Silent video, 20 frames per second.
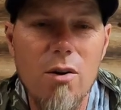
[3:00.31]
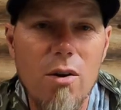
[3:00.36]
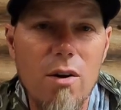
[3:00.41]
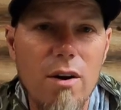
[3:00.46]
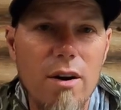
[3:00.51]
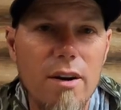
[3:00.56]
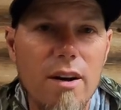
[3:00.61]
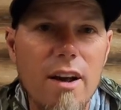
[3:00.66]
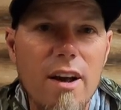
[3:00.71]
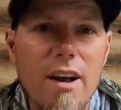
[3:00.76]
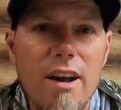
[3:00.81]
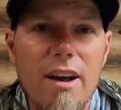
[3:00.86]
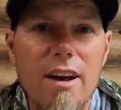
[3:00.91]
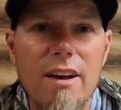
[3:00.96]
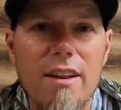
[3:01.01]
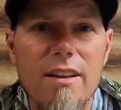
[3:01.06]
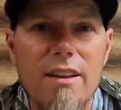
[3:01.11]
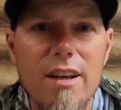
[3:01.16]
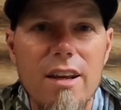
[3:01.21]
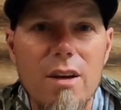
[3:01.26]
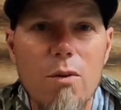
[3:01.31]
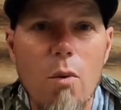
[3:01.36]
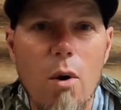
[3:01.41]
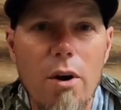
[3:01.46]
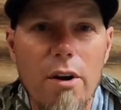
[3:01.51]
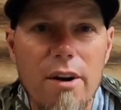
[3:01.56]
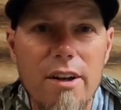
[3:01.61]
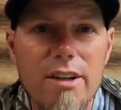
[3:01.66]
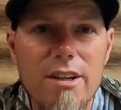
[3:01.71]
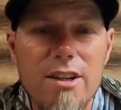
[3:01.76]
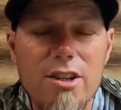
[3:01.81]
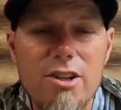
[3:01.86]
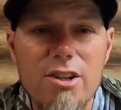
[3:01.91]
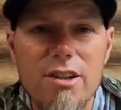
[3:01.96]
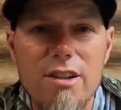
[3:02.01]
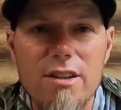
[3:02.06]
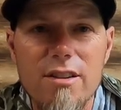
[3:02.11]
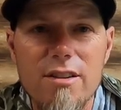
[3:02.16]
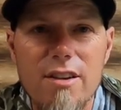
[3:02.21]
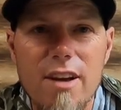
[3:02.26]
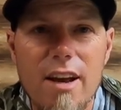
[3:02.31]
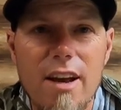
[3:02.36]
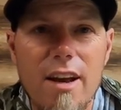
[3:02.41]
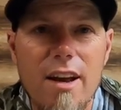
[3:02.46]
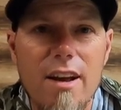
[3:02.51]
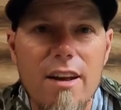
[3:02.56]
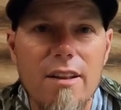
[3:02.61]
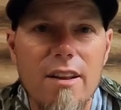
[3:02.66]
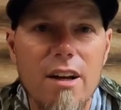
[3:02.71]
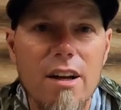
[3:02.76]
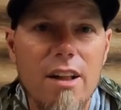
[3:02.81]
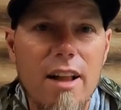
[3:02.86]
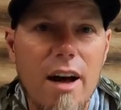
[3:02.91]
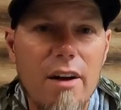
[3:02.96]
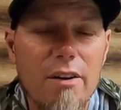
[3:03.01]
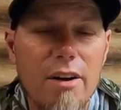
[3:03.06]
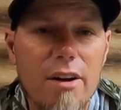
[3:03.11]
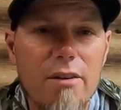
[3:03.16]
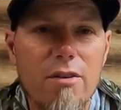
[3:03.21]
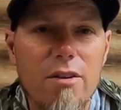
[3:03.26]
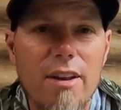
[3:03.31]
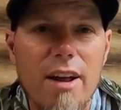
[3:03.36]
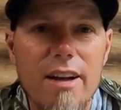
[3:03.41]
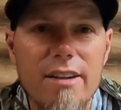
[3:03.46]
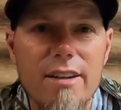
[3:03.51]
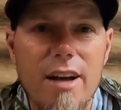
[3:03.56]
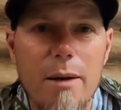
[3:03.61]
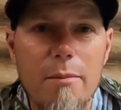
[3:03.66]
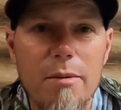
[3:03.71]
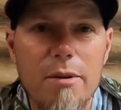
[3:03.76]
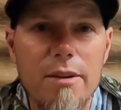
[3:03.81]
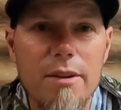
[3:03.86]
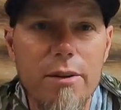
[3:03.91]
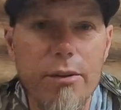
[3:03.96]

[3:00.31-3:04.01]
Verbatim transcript: on the water conditions and the cloud cover, that type of